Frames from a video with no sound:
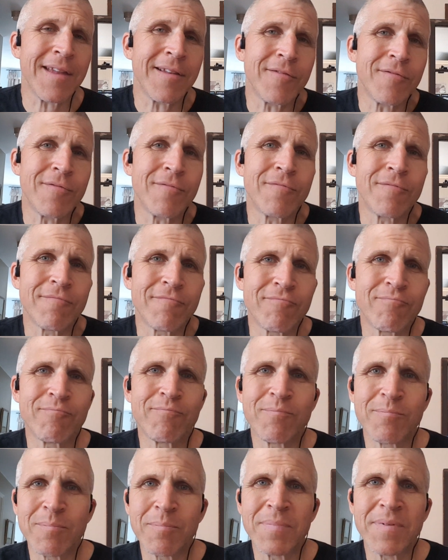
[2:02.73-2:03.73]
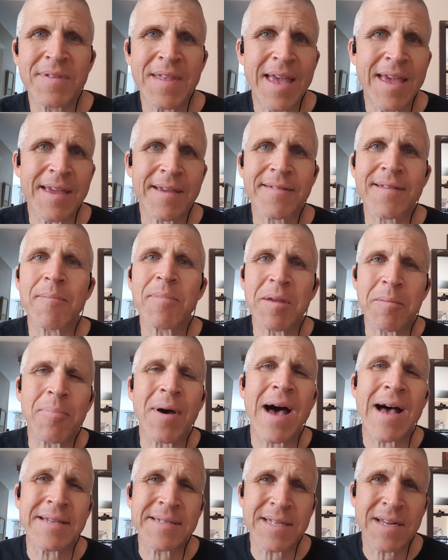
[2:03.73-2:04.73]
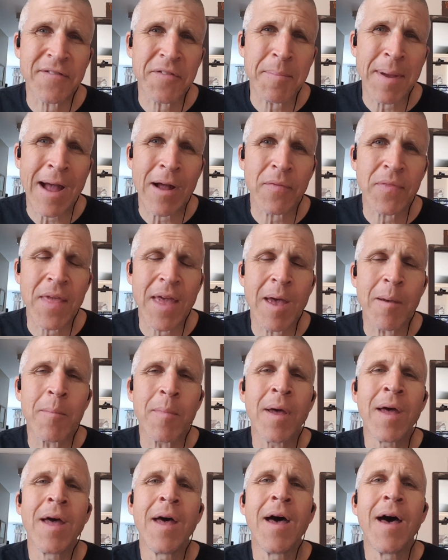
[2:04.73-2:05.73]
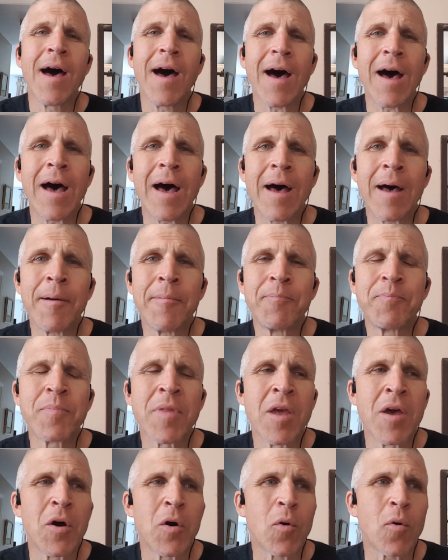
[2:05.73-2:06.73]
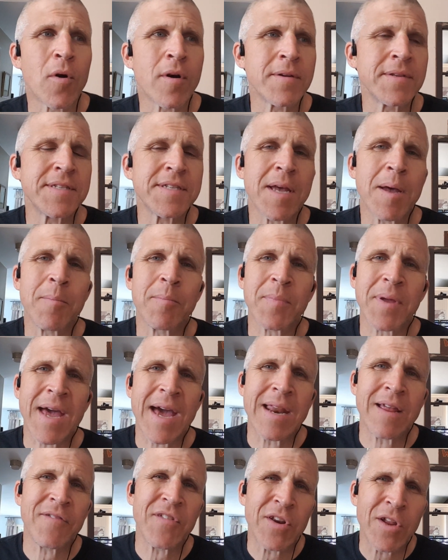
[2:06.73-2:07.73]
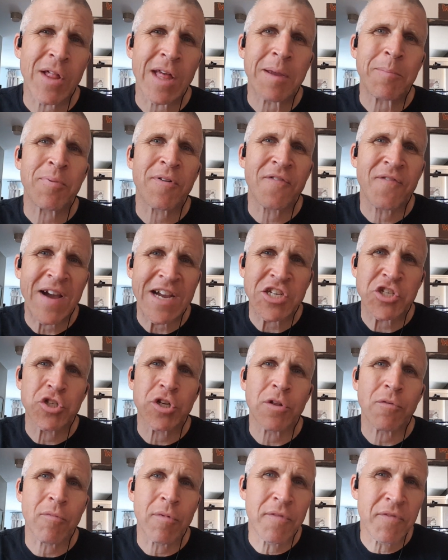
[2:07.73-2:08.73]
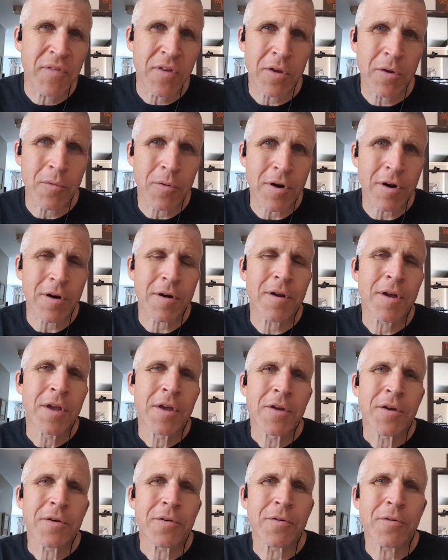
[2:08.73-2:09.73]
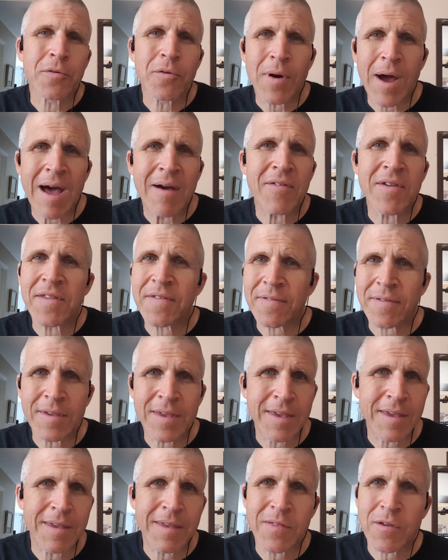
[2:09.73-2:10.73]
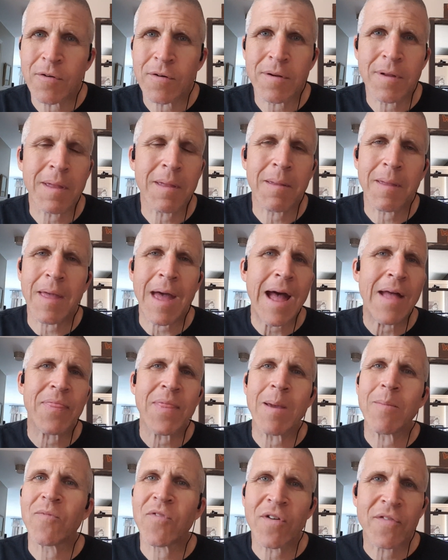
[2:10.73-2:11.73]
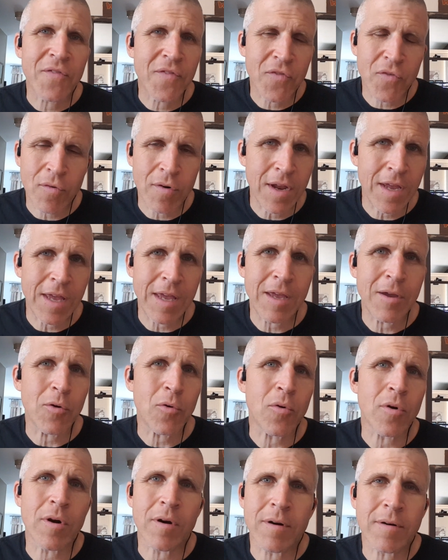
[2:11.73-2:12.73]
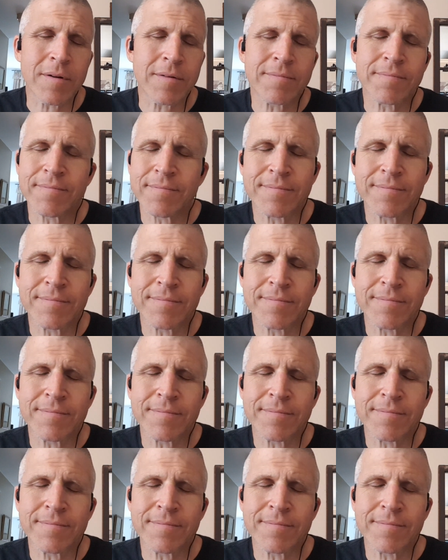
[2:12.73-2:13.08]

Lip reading: in saying something positive about them, or some kind of professional reviewer who obviously either got them for free or